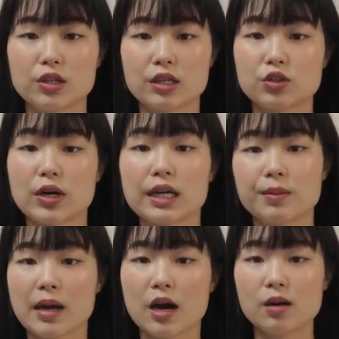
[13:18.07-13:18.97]
can try
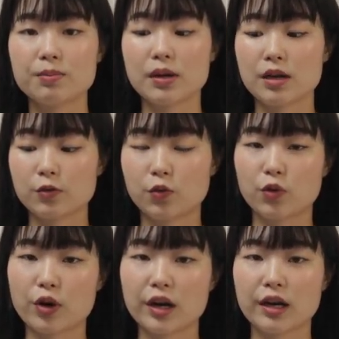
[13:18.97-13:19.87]
them out, but
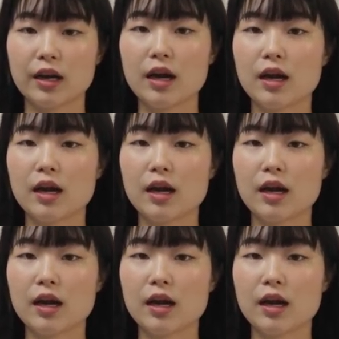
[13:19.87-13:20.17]
for